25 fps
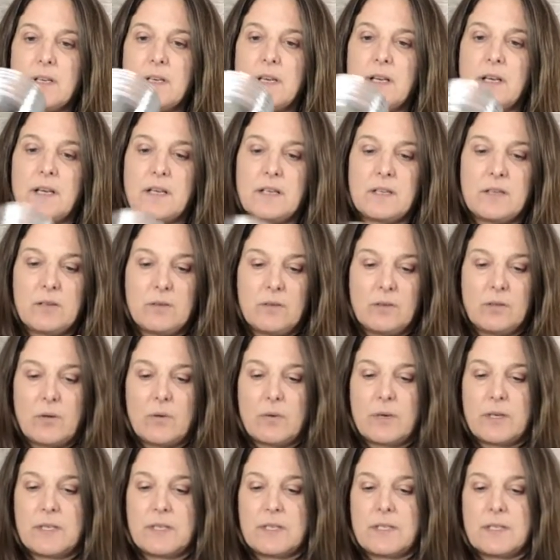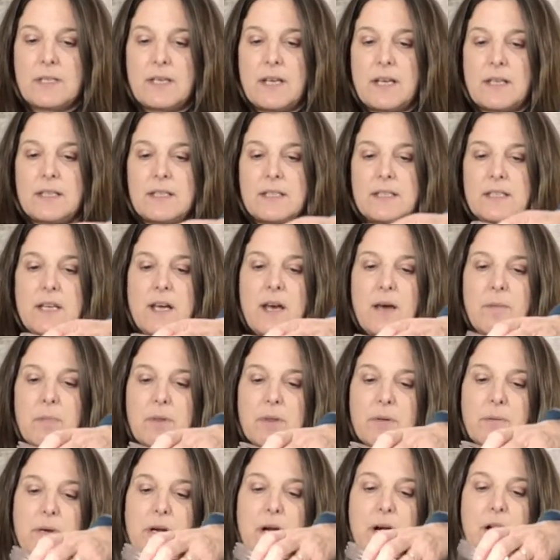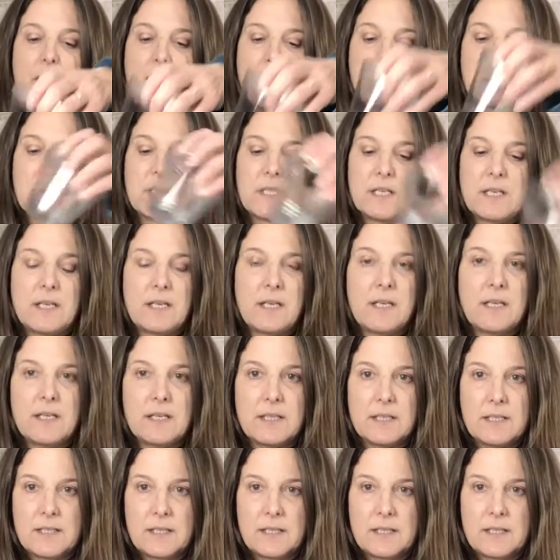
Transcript: and you'll notice that the top 3 are empty,